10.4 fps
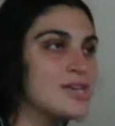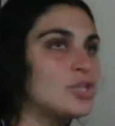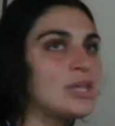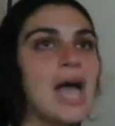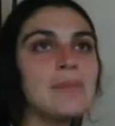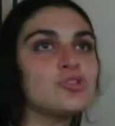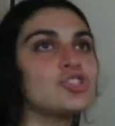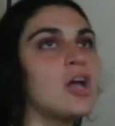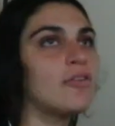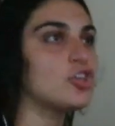So like, I'm
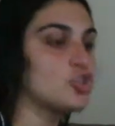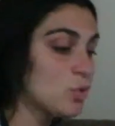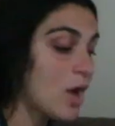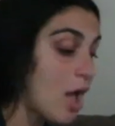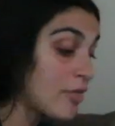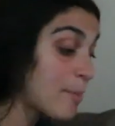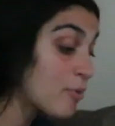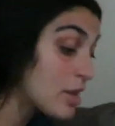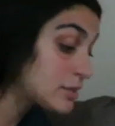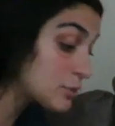just not really sure how
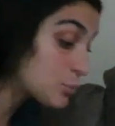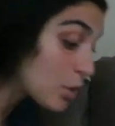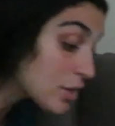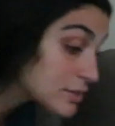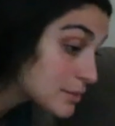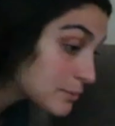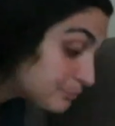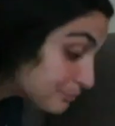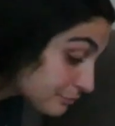that process works,